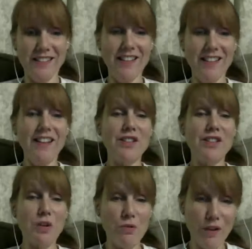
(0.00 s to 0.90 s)

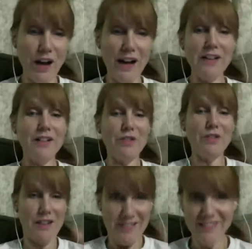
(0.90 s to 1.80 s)
So I
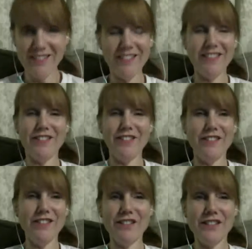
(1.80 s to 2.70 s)
agree.
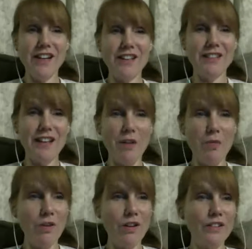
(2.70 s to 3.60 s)
You're stuck in that
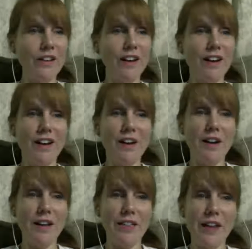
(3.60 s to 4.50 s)
world.
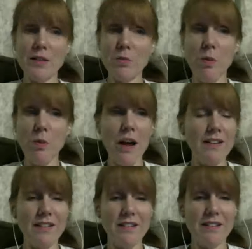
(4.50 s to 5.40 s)
That's why
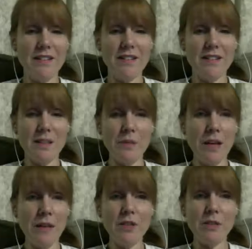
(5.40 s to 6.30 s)

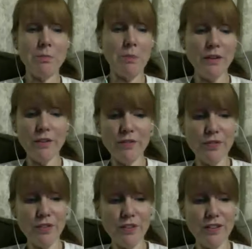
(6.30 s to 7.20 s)
sometimes it's better for
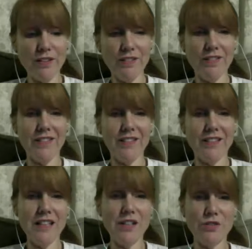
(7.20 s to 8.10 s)
the
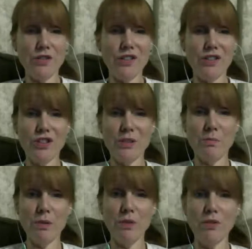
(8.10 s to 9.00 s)
teachers to just
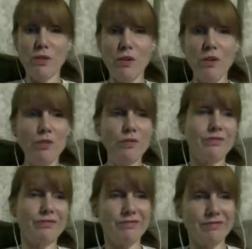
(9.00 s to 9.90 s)
build their own,
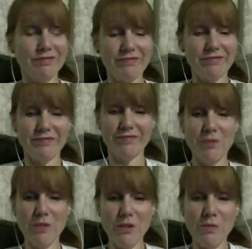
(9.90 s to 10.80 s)

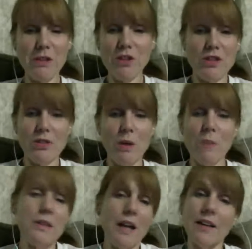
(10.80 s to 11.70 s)
whether it be just a
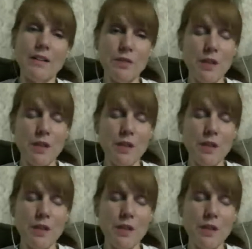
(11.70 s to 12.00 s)
website of some